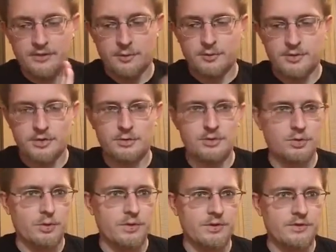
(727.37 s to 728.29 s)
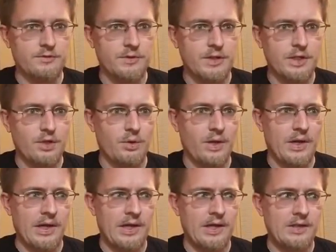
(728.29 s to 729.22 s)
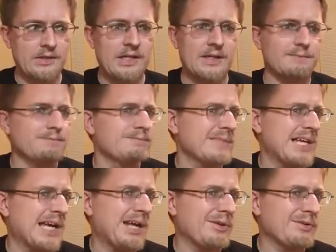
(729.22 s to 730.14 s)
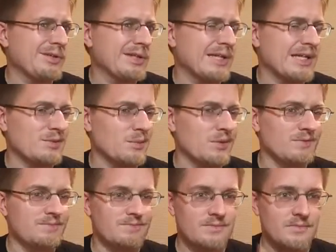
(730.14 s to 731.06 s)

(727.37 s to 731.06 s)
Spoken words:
Hopefully you enjoyed this video, and yeah, I'll see you in the next one.